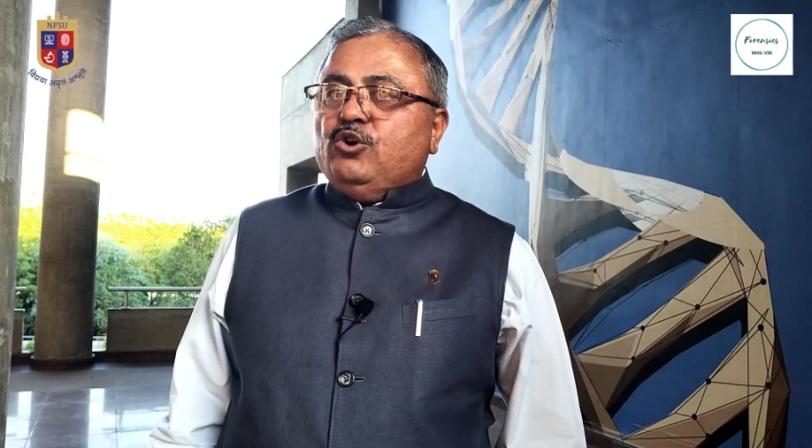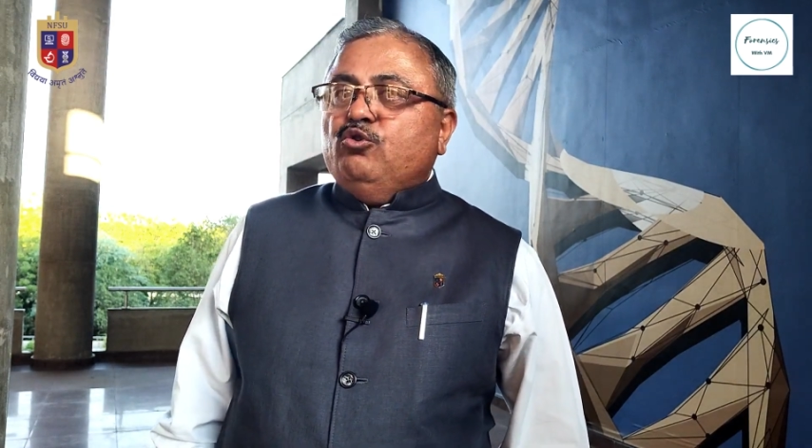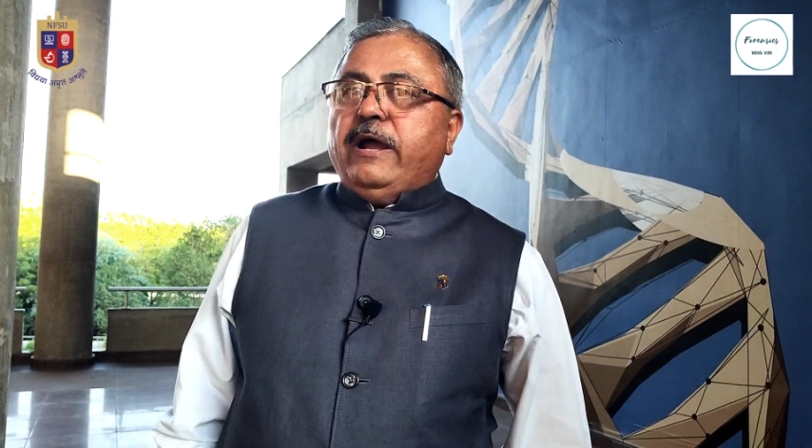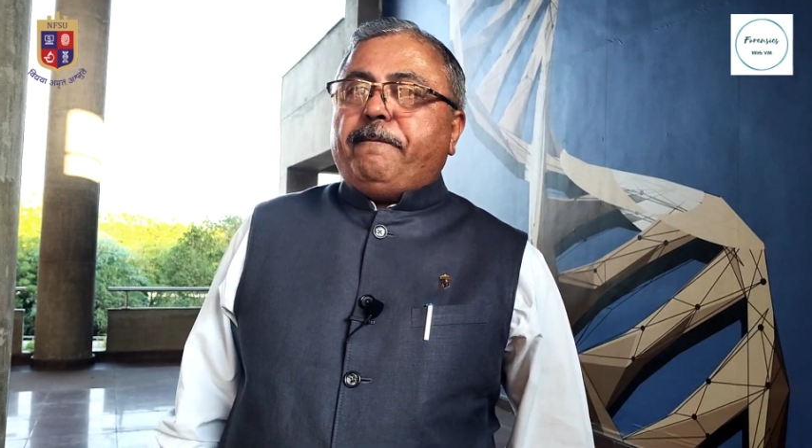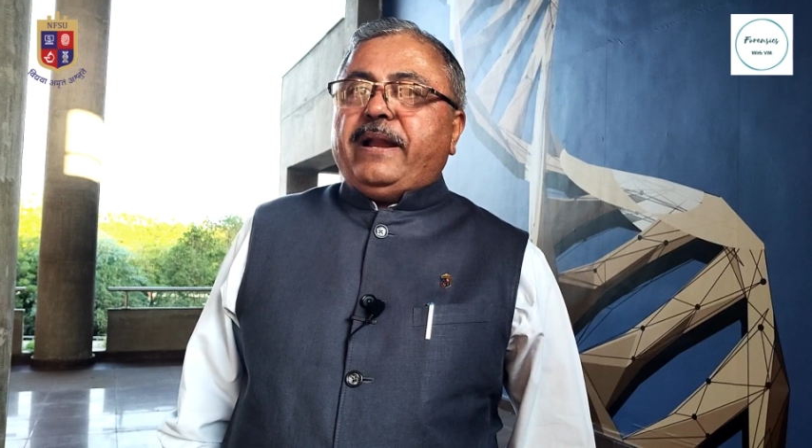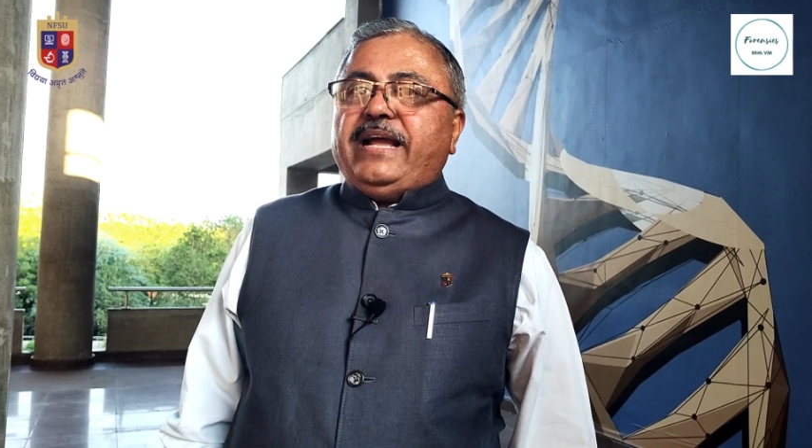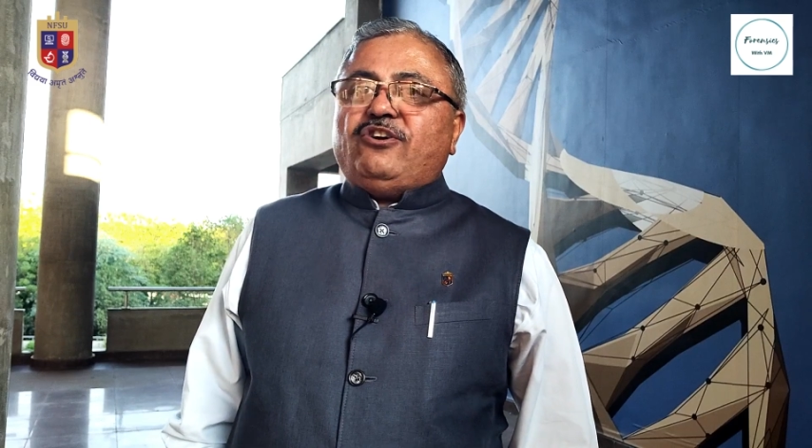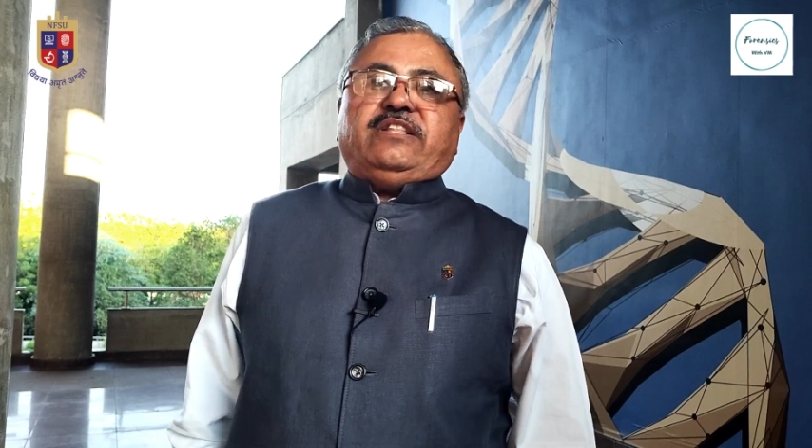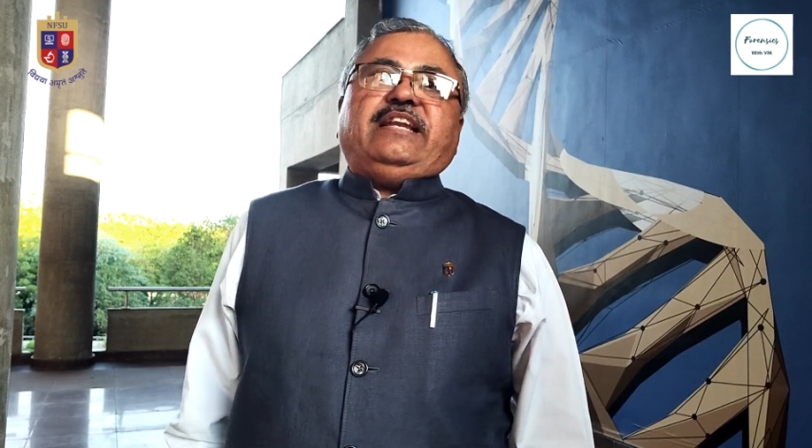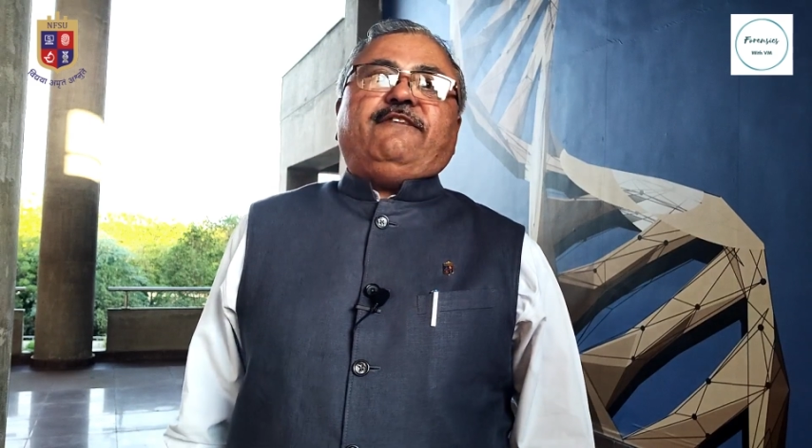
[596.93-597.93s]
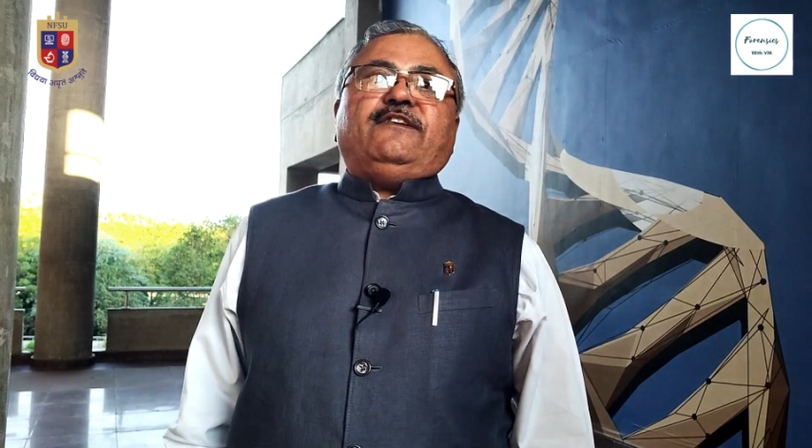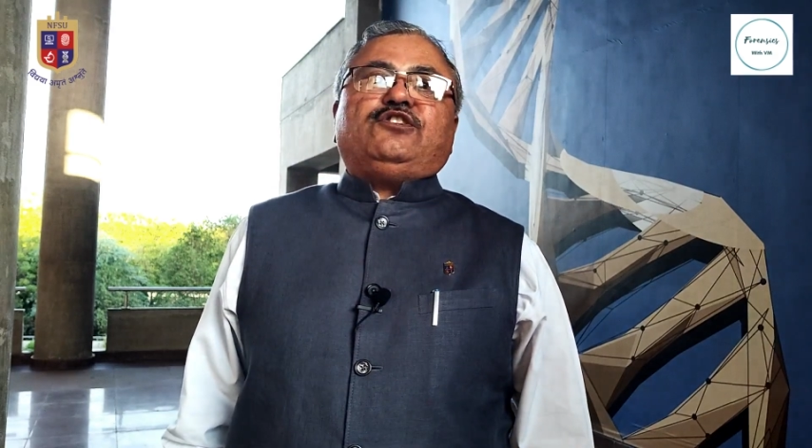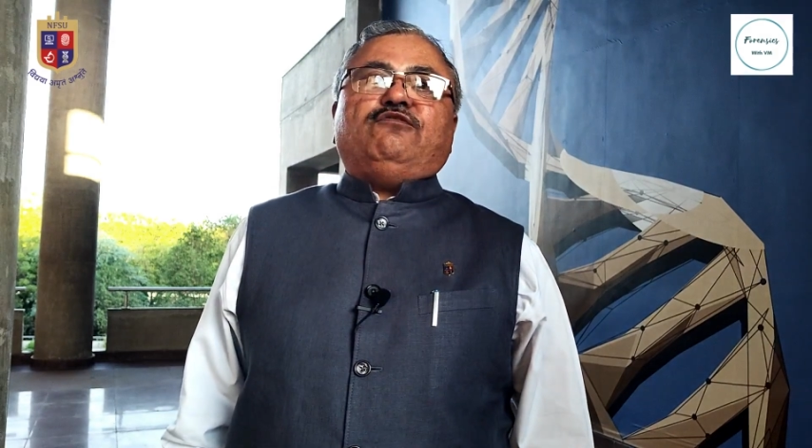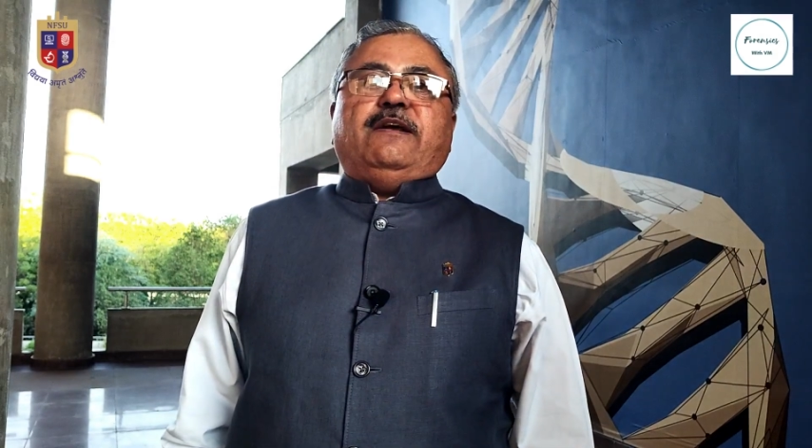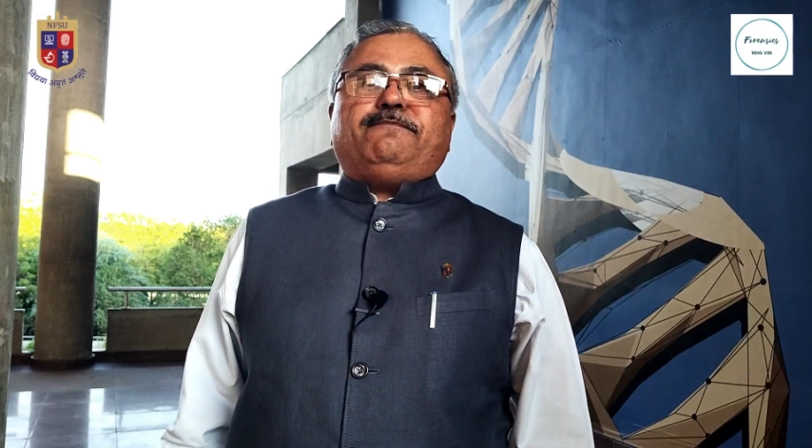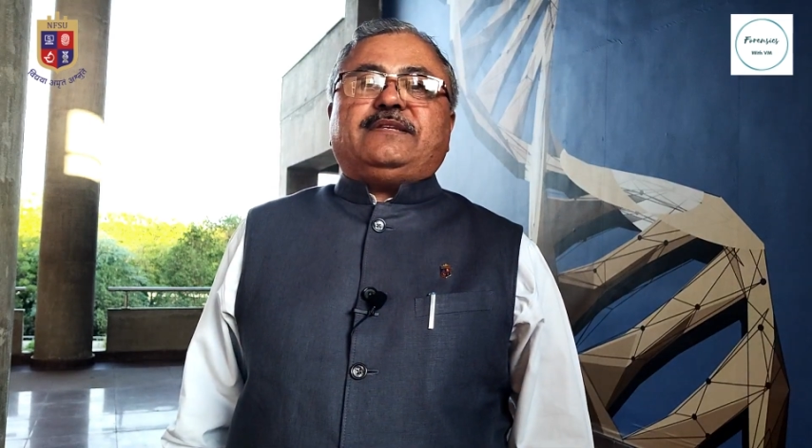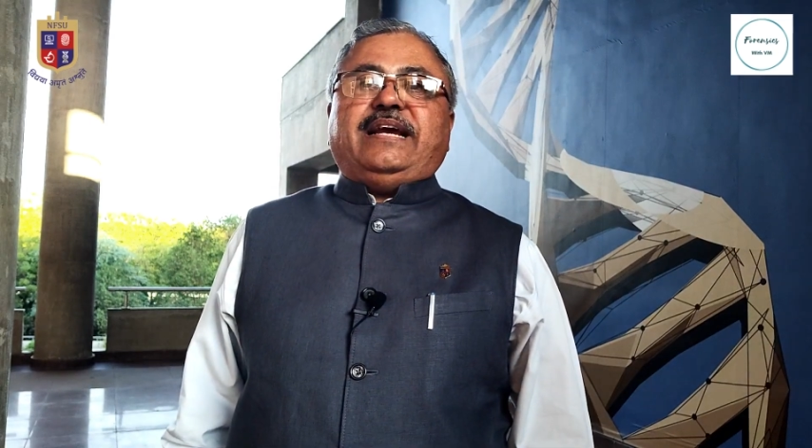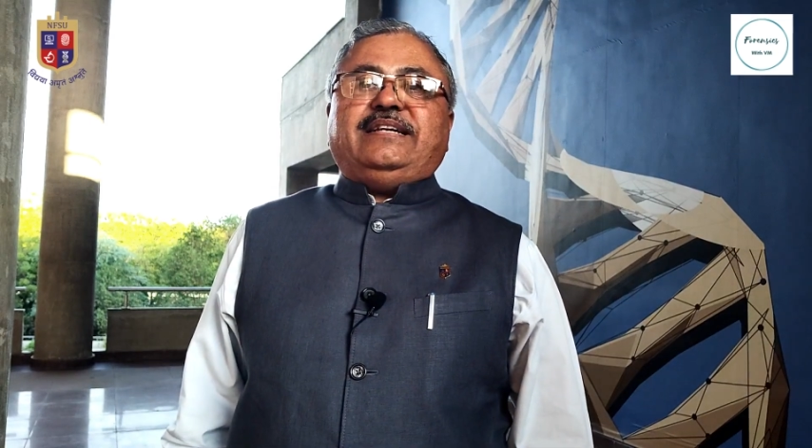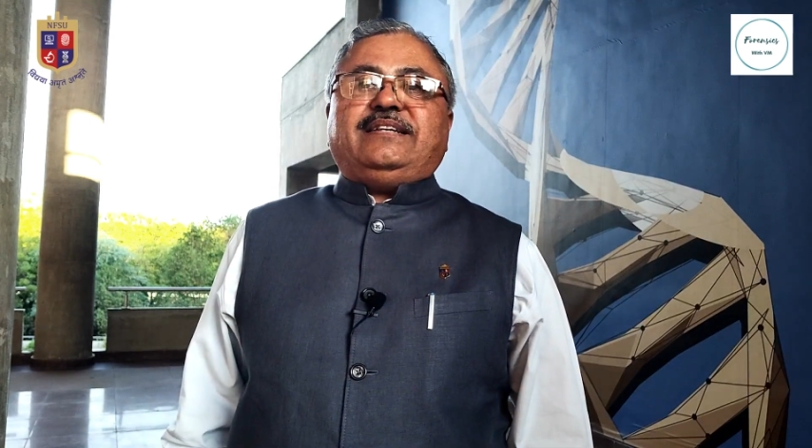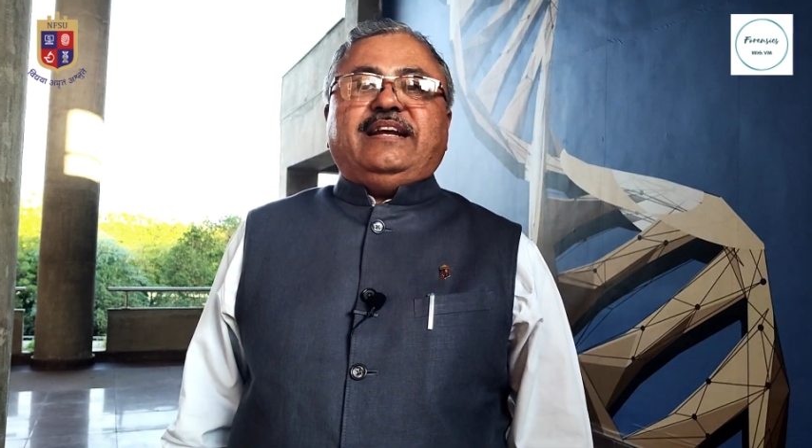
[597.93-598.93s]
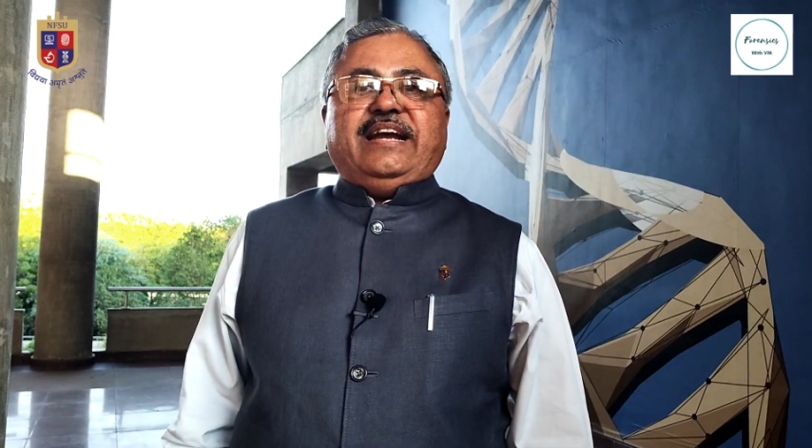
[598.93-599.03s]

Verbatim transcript: Do apply on the NFSU website